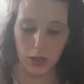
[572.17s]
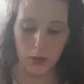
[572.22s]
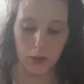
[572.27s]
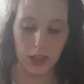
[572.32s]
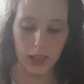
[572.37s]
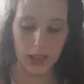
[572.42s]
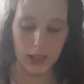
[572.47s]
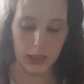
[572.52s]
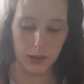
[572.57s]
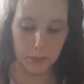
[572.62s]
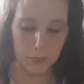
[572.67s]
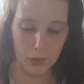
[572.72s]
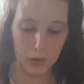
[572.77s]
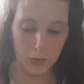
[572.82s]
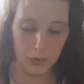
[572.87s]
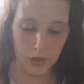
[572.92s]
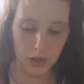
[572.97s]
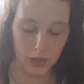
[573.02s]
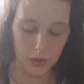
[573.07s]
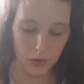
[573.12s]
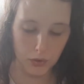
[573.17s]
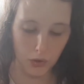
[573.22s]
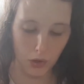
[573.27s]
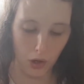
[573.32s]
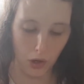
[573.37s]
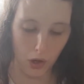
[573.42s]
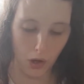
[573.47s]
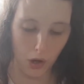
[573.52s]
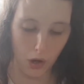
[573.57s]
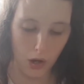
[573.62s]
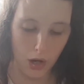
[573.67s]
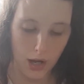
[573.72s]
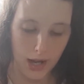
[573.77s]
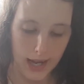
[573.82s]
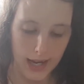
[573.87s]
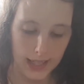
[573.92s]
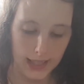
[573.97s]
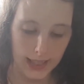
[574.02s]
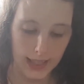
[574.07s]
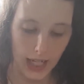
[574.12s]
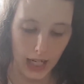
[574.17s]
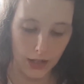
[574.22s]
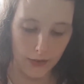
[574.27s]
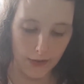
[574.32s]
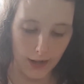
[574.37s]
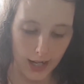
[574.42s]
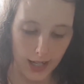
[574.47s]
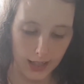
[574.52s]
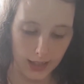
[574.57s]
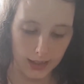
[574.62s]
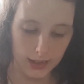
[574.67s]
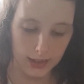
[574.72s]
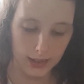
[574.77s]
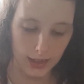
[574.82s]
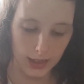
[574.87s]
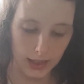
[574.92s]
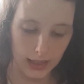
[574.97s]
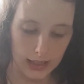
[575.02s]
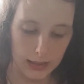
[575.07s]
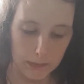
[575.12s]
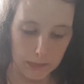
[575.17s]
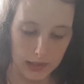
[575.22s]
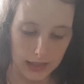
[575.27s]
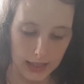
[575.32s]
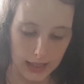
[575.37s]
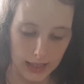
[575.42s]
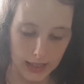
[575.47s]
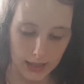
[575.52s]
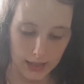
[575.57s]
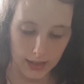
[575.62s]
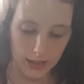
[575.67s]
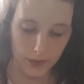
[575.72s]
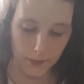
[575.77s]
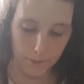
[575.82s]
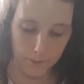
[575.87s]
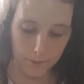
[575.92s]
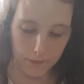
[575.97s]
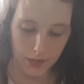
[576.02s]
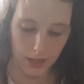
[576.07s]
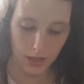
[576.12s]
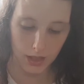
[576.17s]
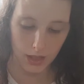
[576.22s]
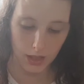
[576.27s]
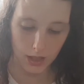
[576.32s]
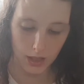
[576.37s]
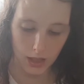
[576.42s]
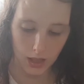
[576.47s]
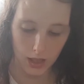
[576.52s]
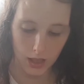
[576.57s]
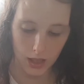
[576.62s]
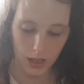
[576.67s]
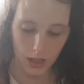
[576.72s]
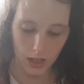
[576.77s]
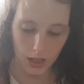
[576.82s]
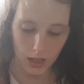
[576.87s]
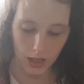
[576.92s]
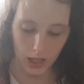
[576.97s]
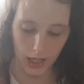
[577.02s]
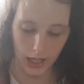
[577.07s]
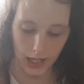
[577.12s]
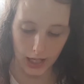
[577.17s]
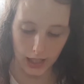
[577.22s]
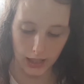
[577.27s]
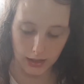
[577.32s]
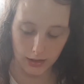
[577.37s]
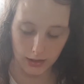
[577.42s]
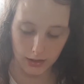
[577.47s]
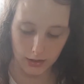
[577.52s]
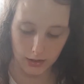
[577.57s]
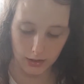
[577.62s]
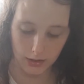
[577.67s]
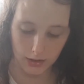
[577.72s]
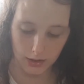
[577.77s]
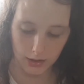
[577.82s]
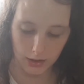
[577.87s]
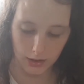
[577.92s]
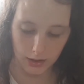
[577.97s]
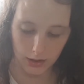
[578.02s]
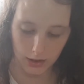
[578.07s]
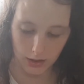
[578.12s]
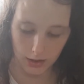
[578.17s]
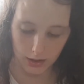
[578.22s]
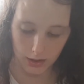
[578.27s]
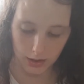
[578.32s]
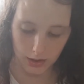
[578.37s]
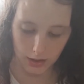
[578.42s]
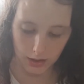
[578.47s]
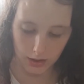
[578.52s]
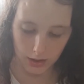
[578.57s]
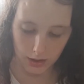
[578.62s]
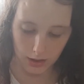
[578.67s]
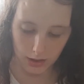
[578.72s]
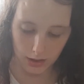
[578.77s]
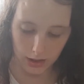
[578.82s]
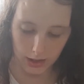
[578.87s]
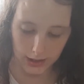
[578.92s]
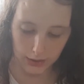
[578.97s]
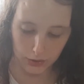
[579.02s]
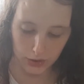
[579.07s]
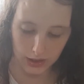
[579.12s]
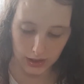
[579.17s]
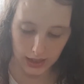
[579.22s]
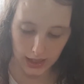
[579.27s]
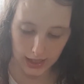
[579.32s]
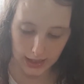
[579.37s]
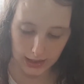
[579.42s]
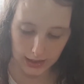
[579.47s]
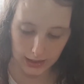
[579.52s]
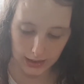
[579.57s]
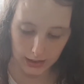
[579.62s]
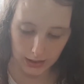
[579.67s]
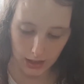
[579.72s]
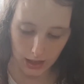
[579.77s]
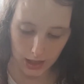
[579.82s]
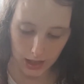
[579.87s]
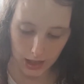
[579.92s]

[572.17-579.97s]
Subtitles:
to is Beauty Store Direct Limited, and it just says